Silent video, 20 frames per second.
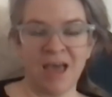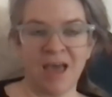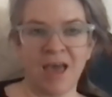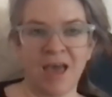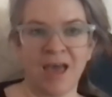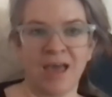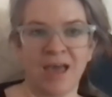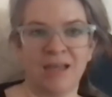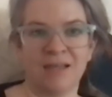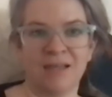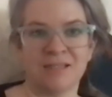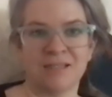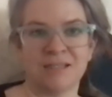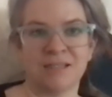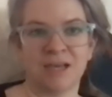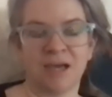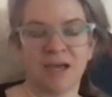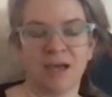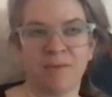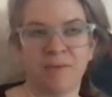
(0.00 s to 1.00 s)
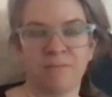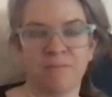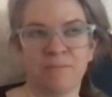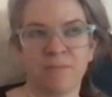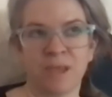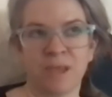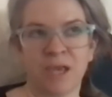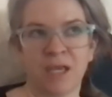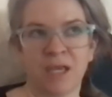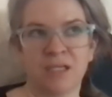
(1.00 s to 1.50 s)
And
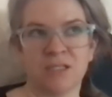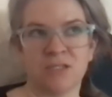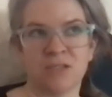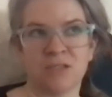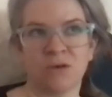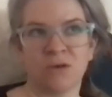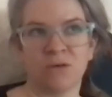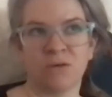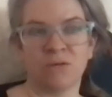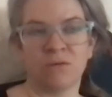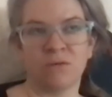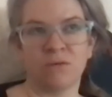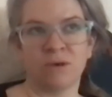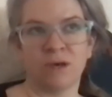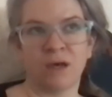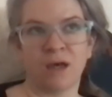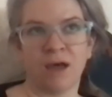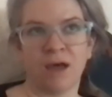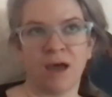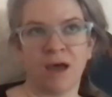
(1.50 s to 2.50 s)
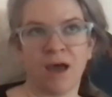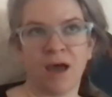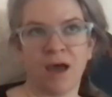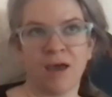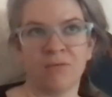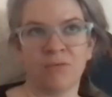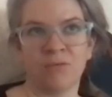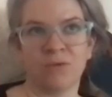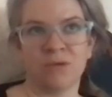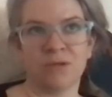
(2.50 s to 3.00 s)
so
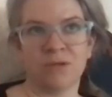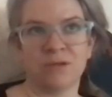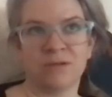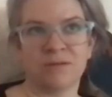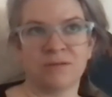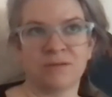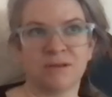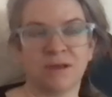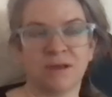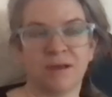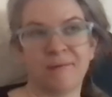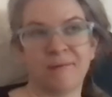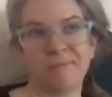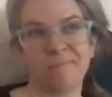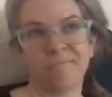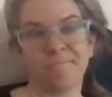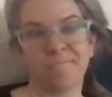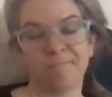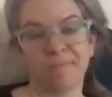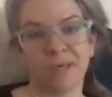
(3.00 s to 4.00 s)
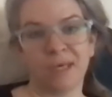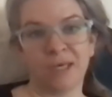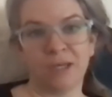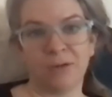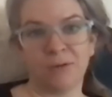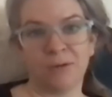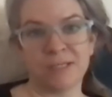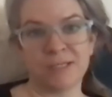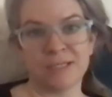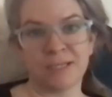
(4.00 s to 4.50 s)
I would, you
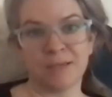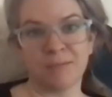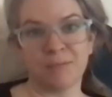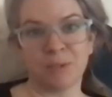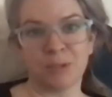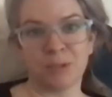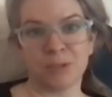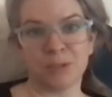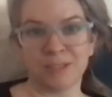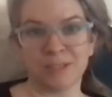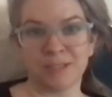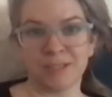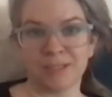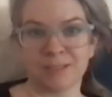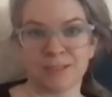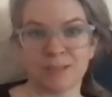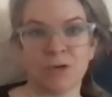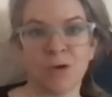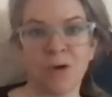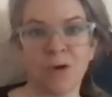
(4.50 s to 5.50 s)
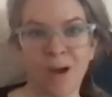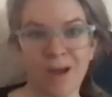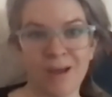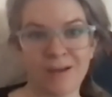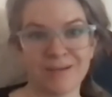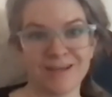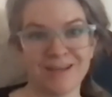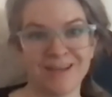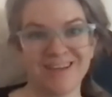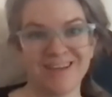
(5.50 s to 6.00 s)
know, as a person that's
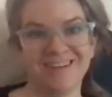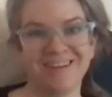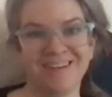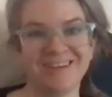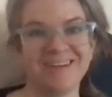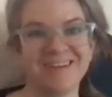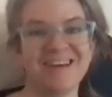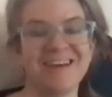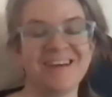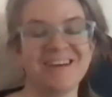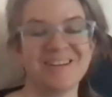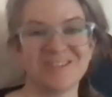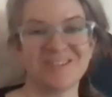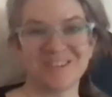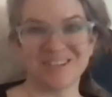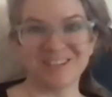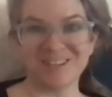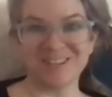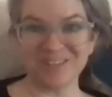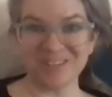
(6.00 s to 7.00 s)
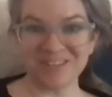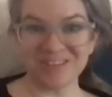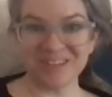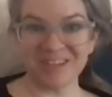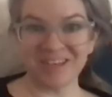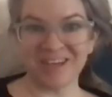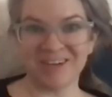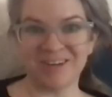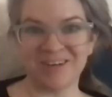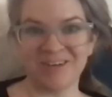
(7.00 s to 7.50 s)
not traditional
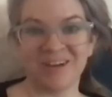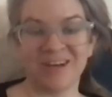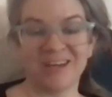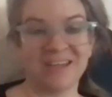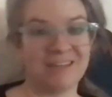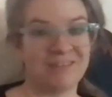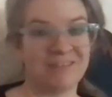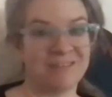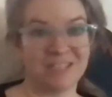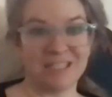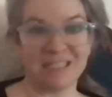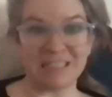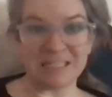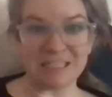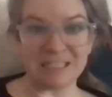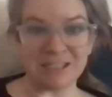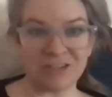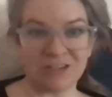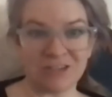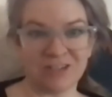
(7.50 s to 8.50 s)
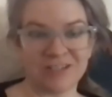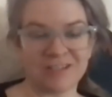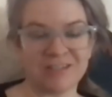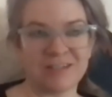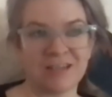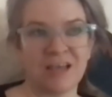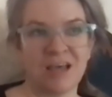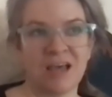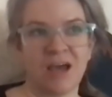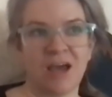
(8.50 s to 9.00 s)
and not even indigenous,
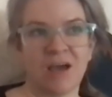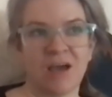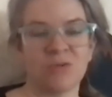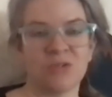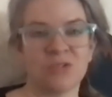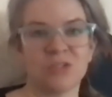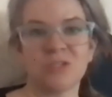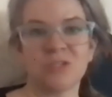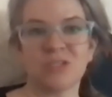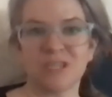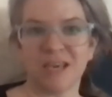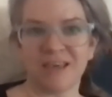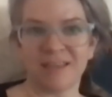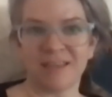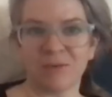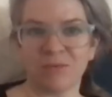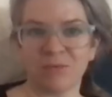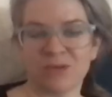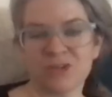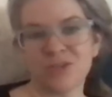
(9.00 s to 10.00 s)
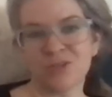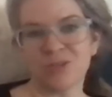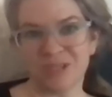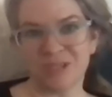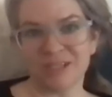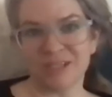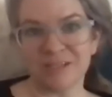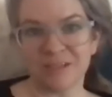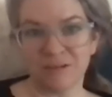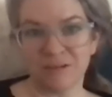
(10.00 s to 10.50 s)
I would just say that we just
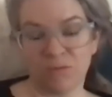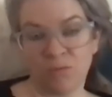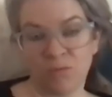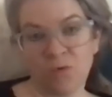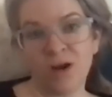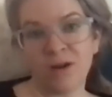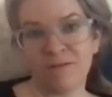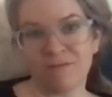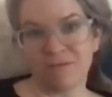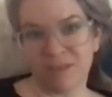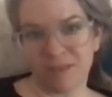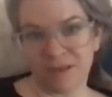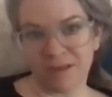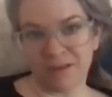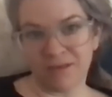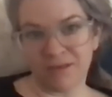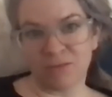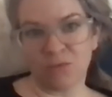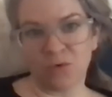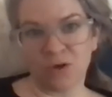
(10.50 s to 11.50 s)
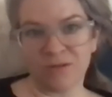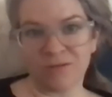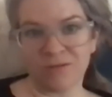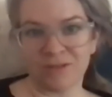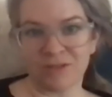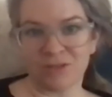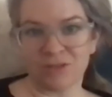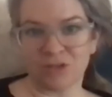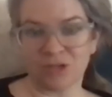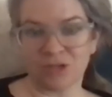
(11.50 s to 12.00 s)
need one of the
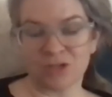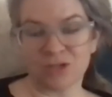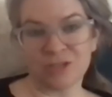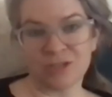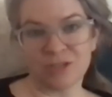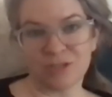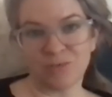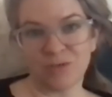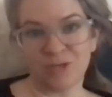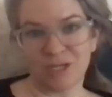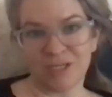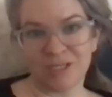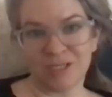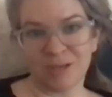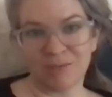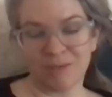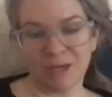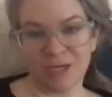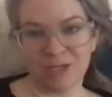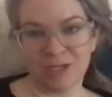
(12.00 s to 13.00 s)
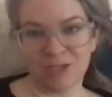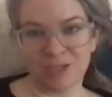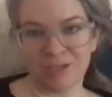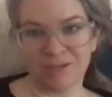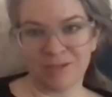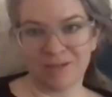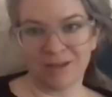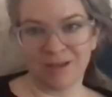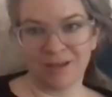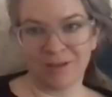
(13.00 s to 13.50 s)
instructions is we need to
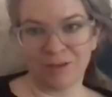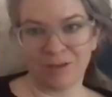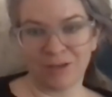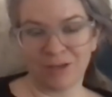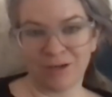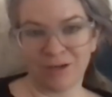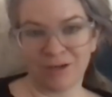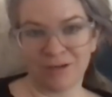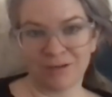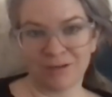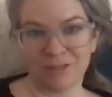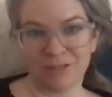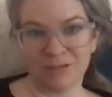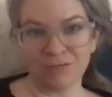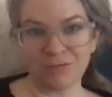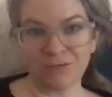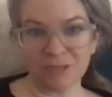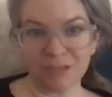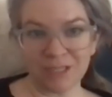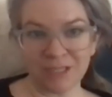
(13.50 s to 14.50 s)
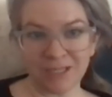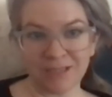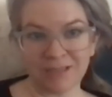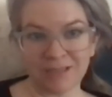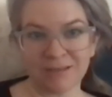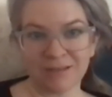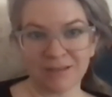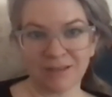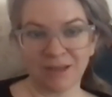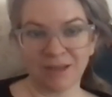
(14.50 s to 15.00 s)
imagine healthcare differently
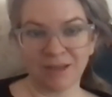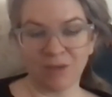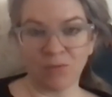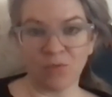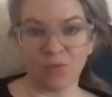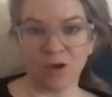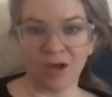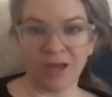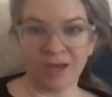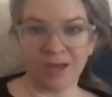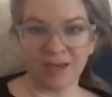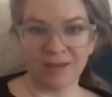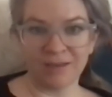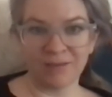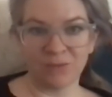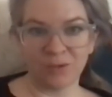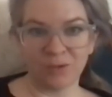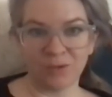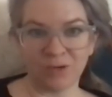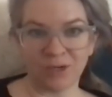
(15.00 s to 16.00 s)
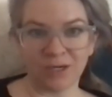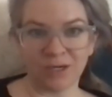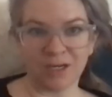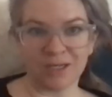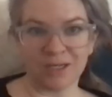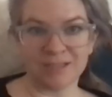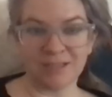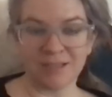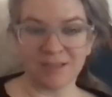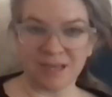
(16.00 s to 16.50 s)
and why we
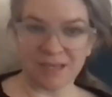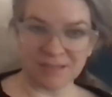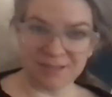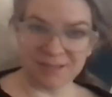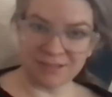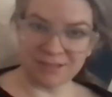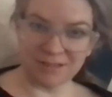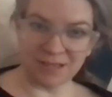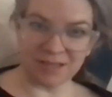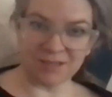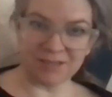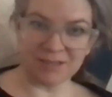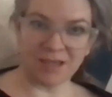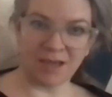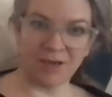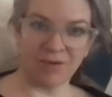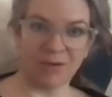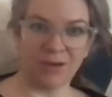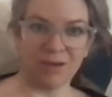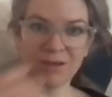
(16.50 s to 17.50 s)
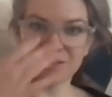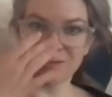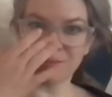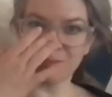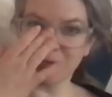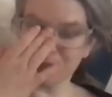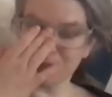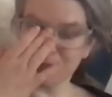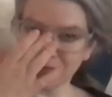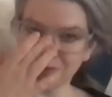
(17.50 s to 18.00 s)
organize it. That's how, as a
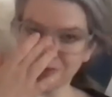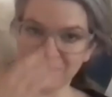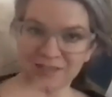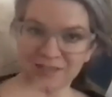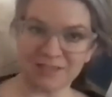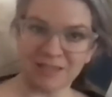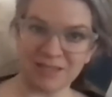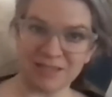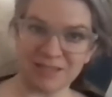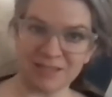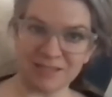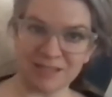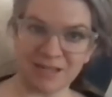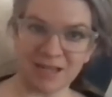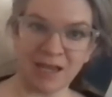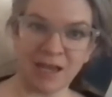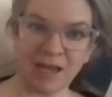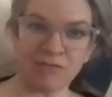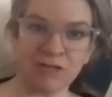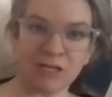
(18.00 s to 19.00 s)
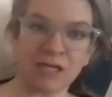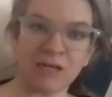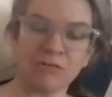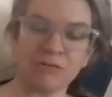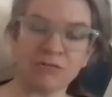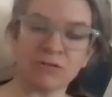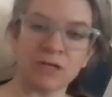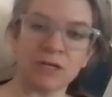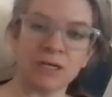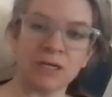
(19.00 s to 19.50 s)
models of care scientist, I
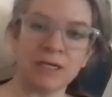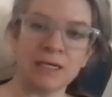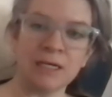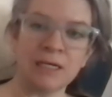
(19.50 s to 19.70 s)
advocate for it.